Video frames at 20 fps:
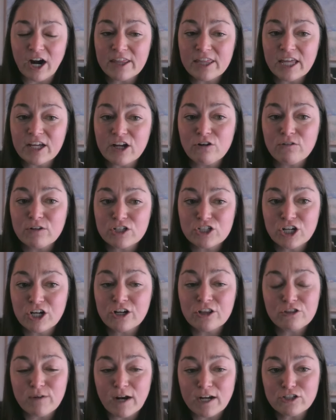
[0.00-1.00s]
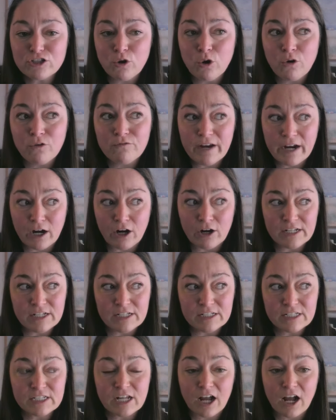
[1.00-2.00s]
I think our return threshold
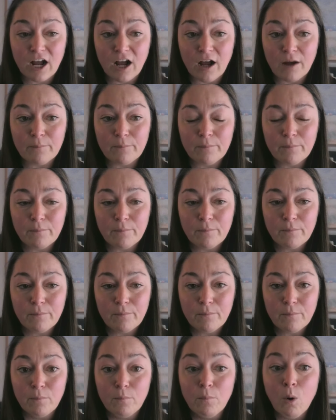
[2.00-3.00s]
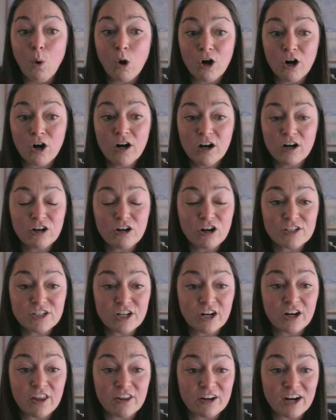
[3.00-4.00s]
varies um, more
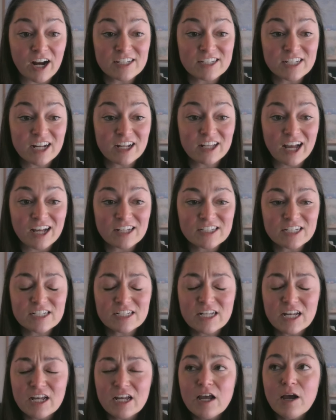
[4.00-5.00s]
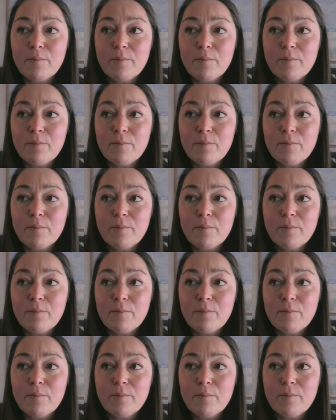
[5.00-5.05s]
across our other asset classes.